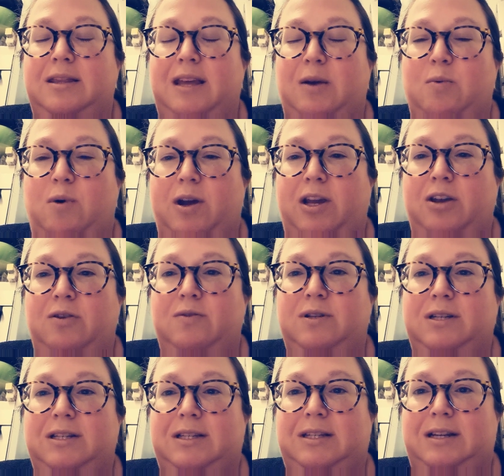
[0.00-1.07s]
they want you
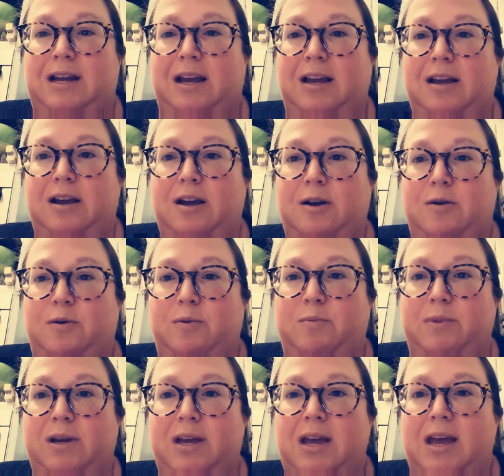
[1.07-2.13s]
to stay
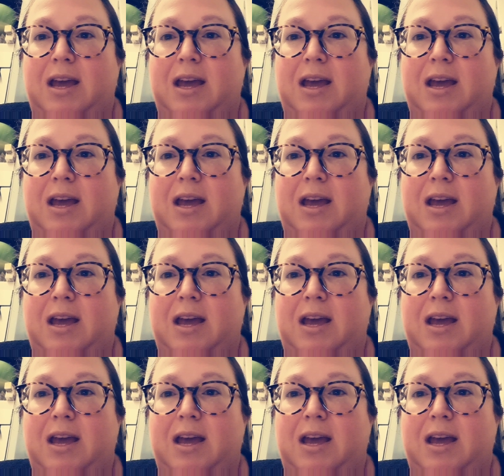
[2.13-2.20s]
home.